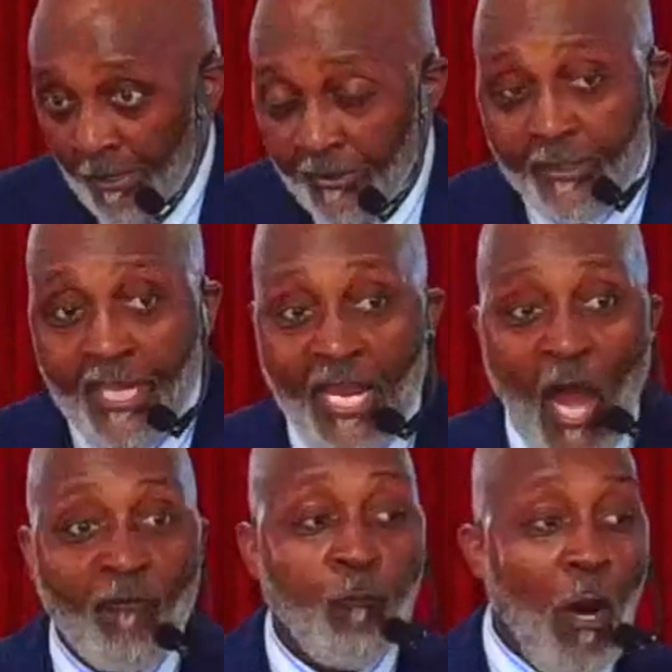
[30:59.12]
You get
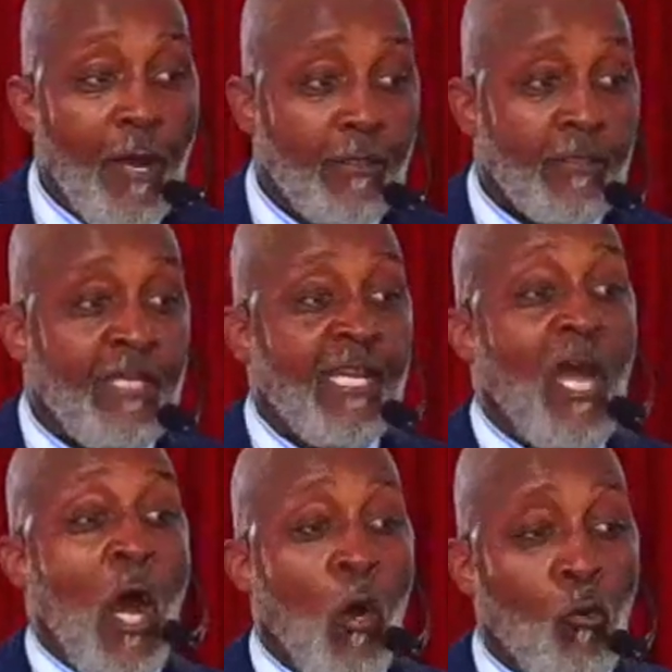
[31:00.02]
off work, get
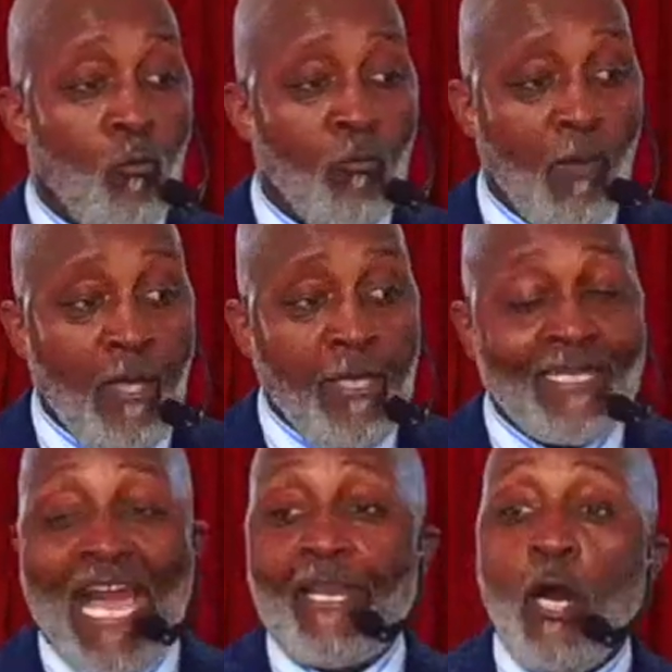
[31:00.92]
home.
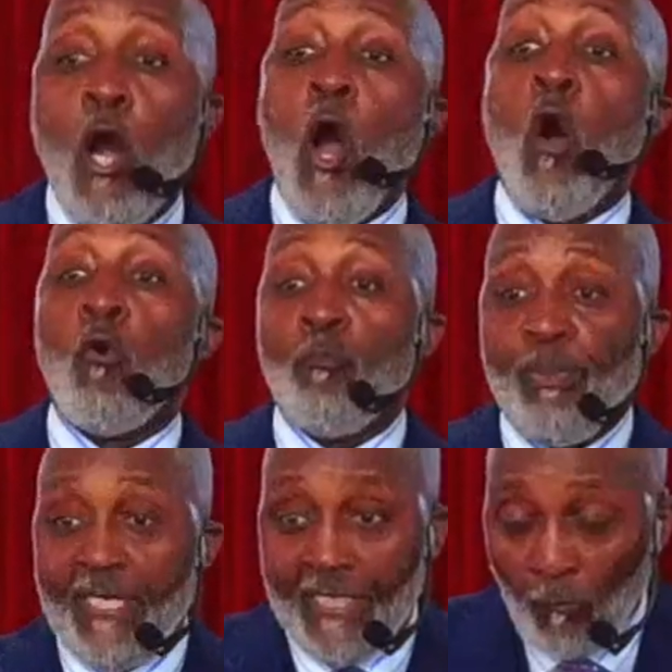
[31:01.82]
Got a home
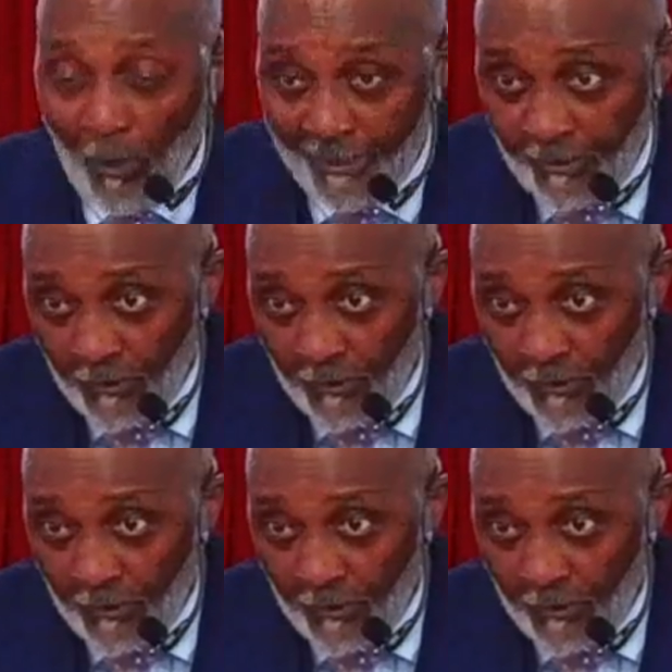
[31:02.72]
beating waiting